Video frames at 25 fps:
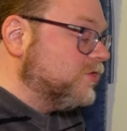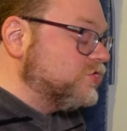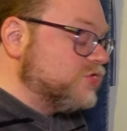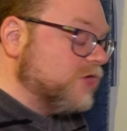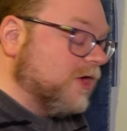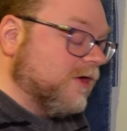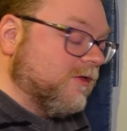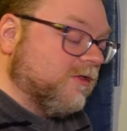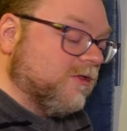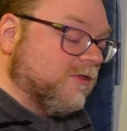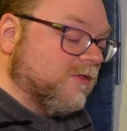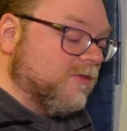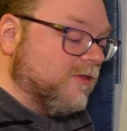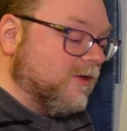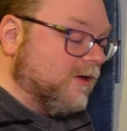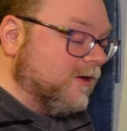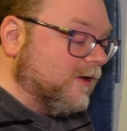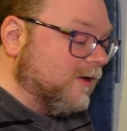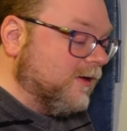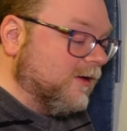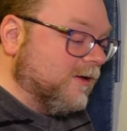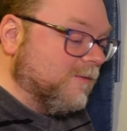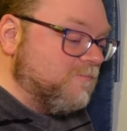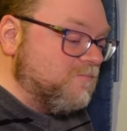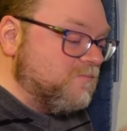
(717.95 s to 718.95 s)
just
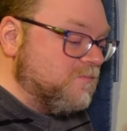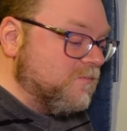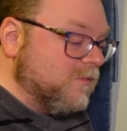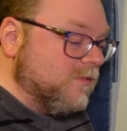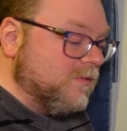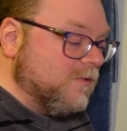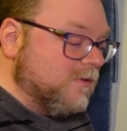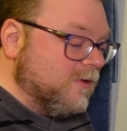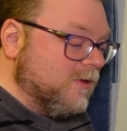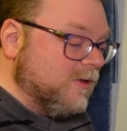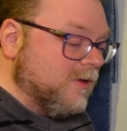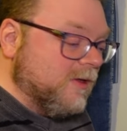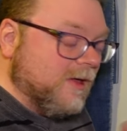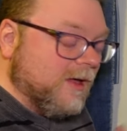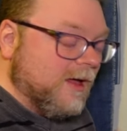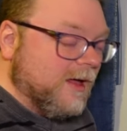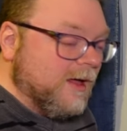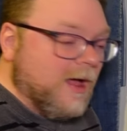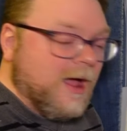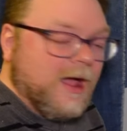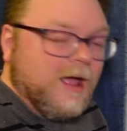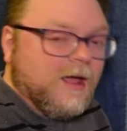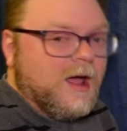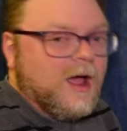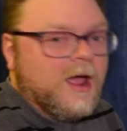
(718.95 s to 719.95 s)
the
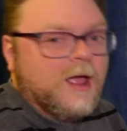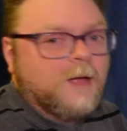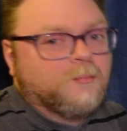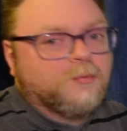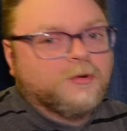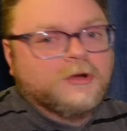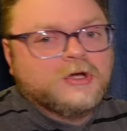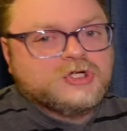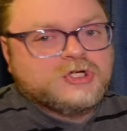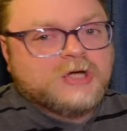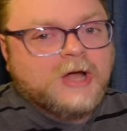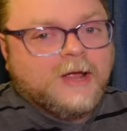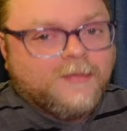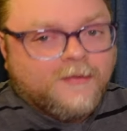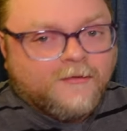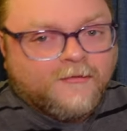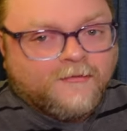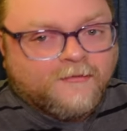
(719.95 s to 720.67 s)
I, I, appreciate the